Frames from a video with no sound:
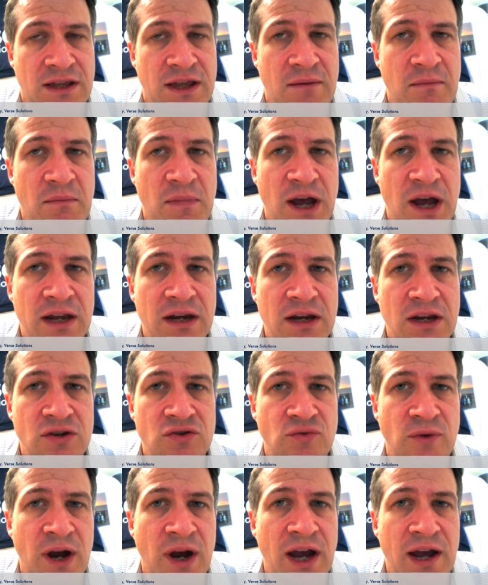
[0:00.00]
that might
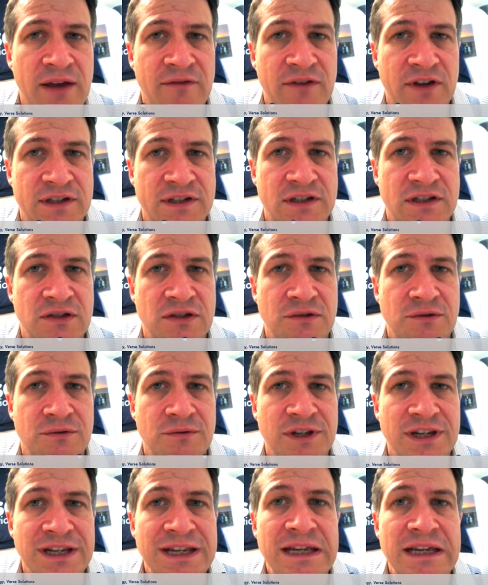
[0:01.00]
drive us to
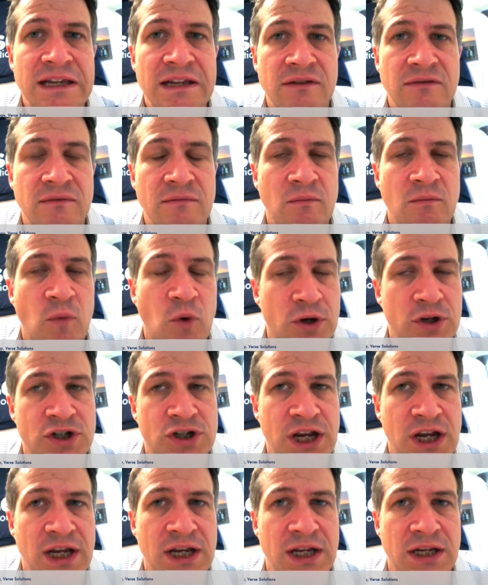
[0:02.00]
need more
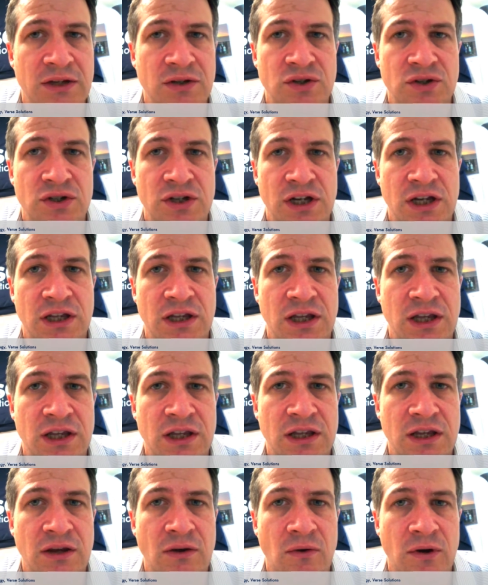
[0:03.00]
change in, in
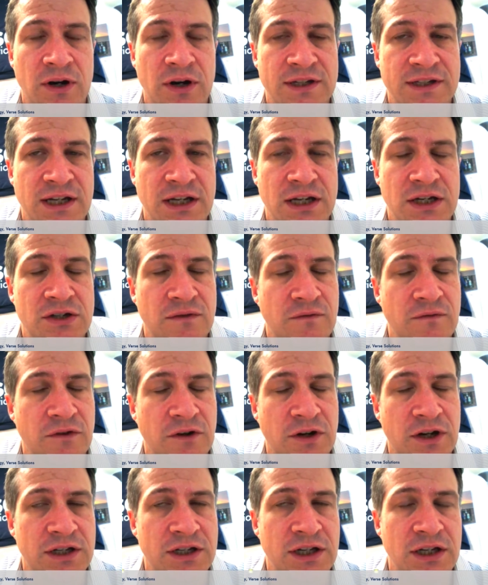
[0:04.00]
the organization for
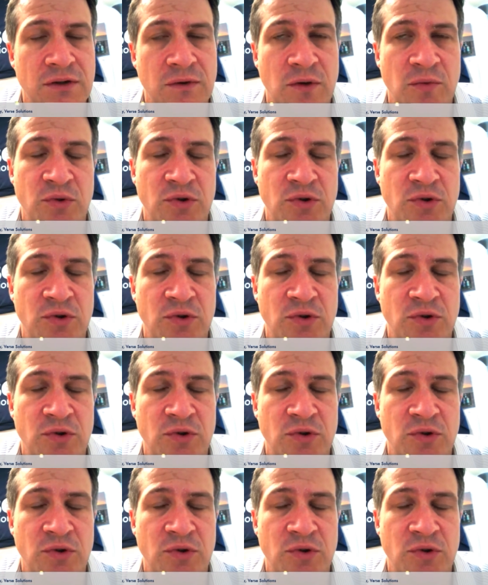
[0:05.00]
continual